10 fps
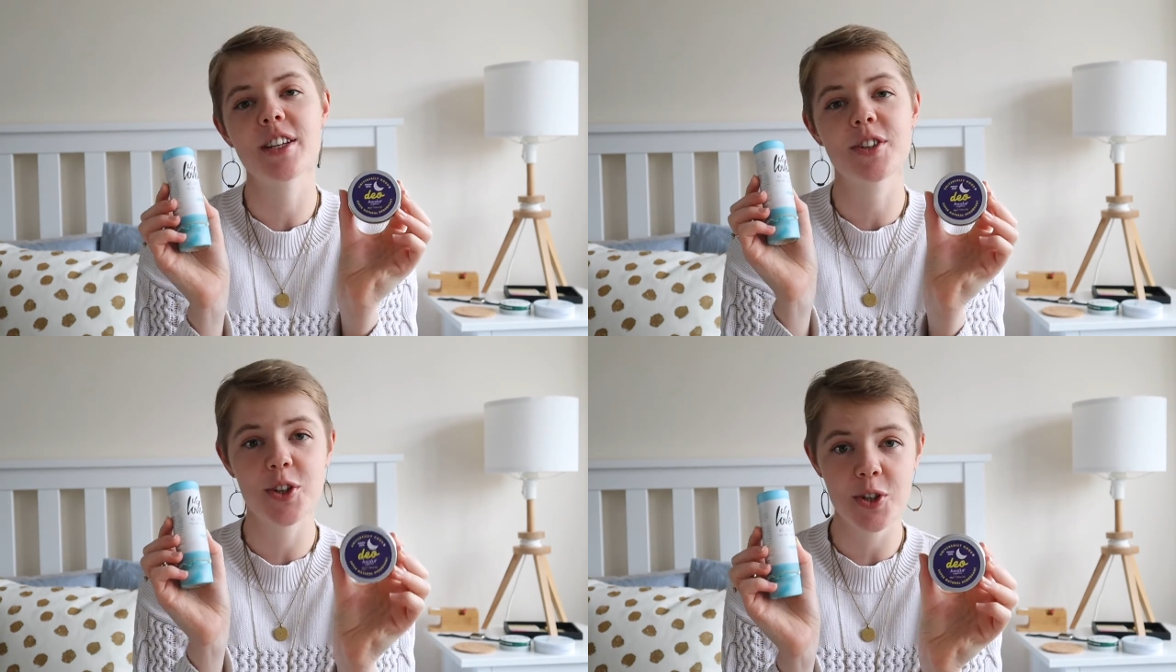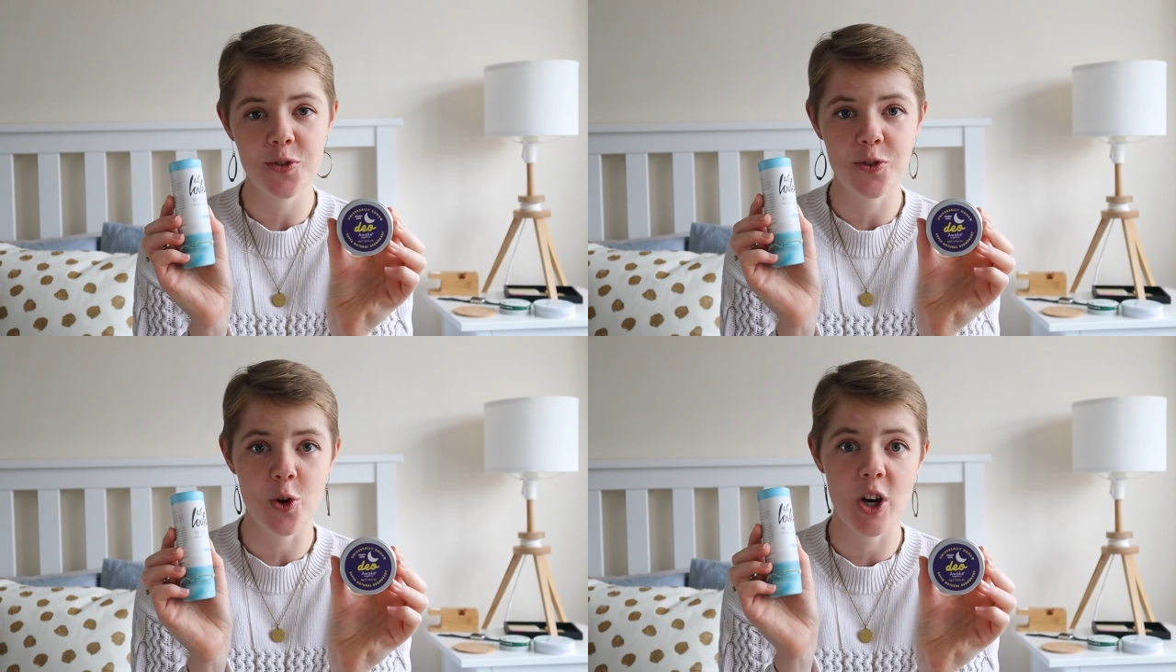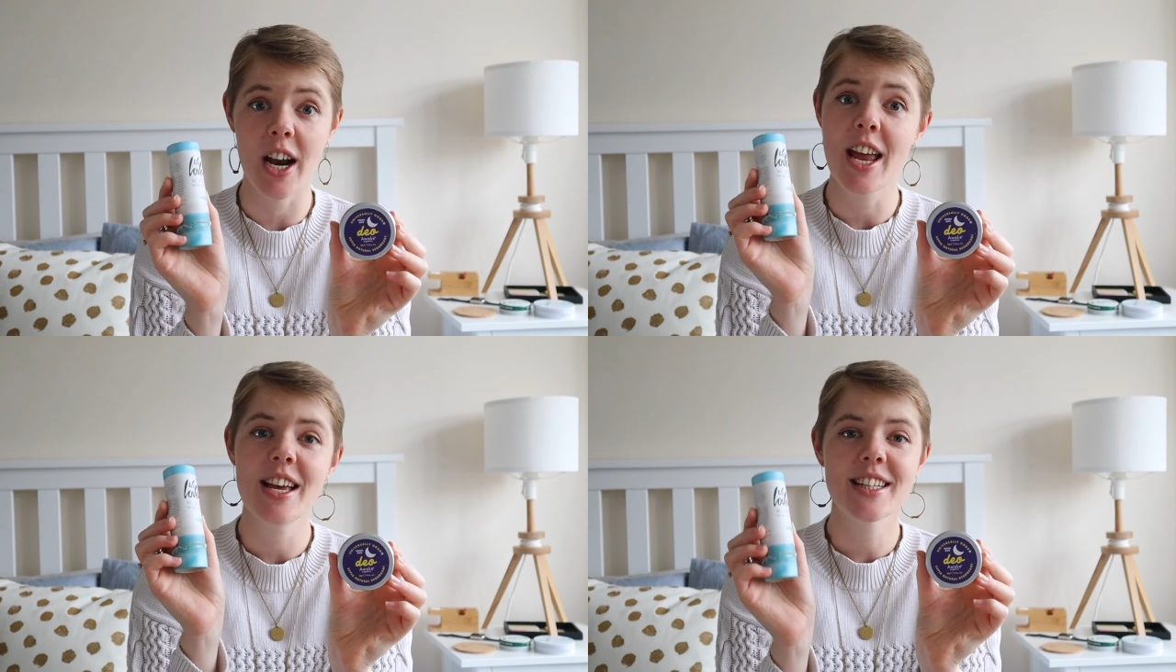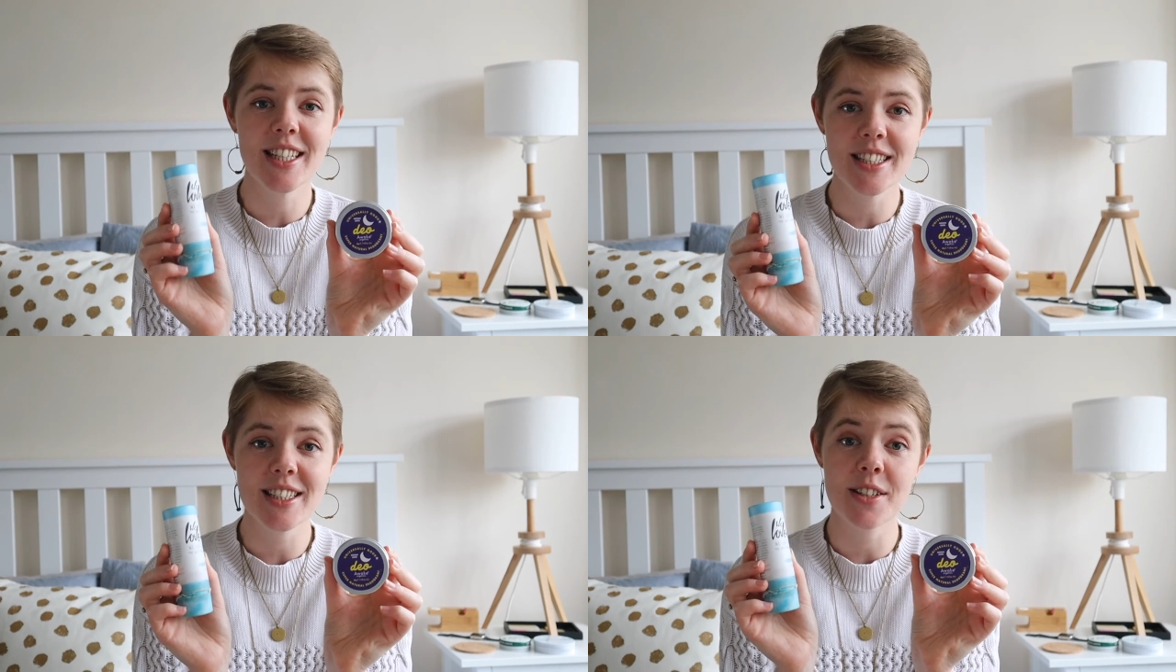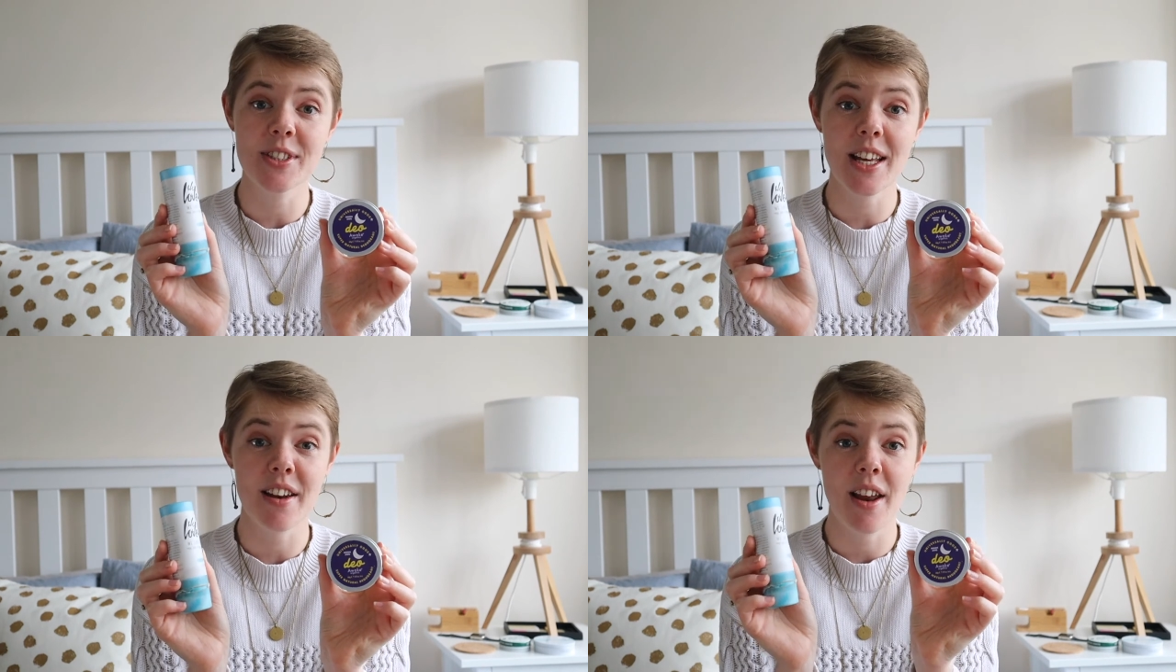is good for sensitive
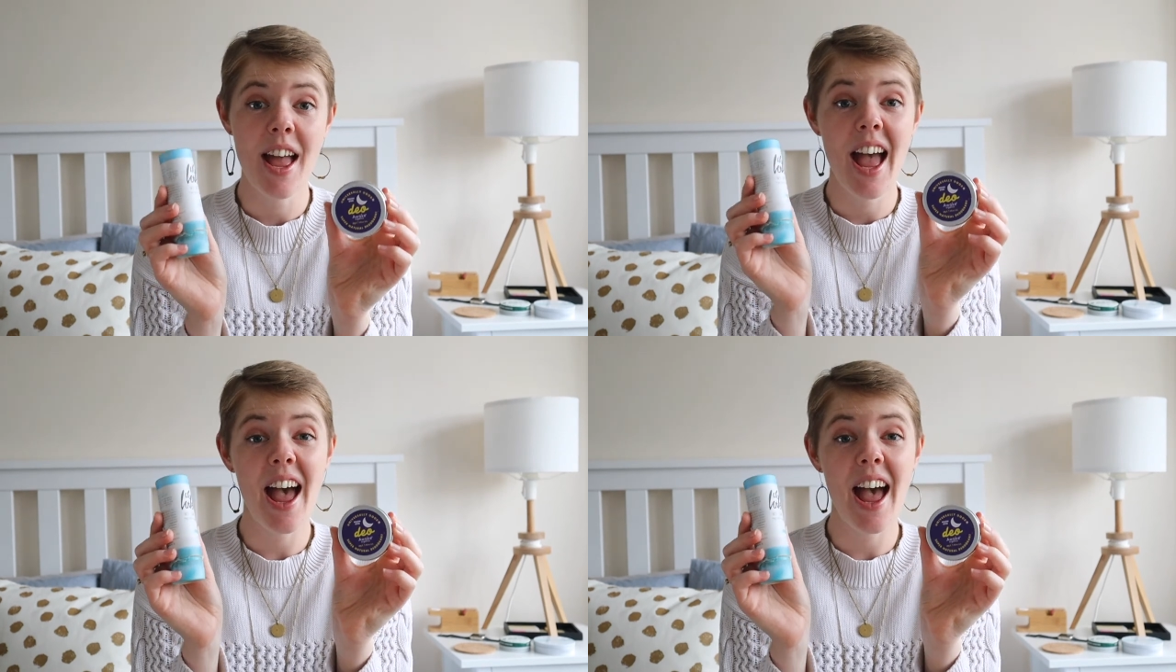skin,